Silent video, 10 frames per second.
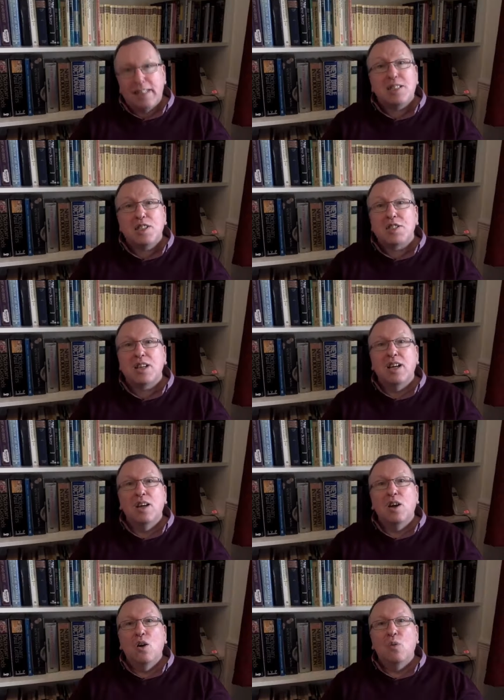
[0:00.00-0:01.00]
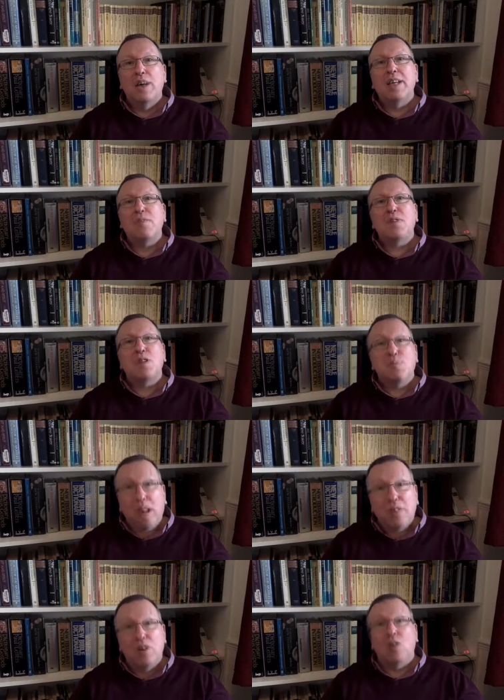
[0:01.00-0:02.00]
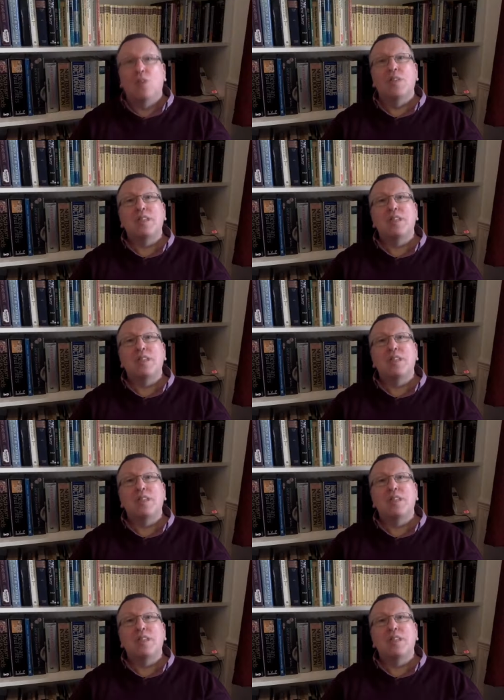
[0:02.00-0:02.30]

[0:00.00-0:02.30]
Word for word: This is where they first met the Lord.